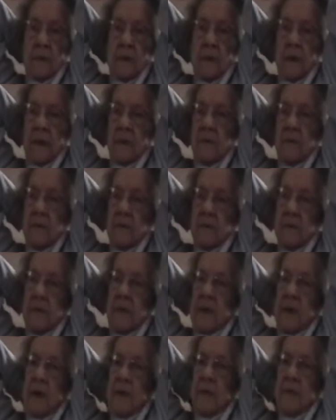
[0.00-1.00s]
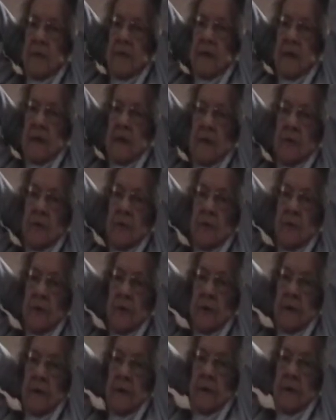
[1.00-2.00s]
like we always had the
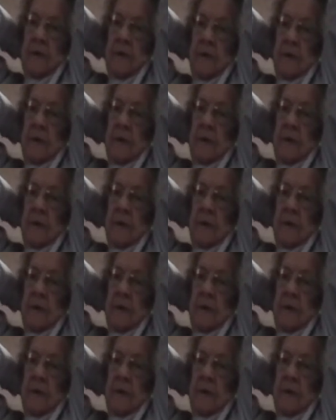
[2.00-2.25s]
pork, and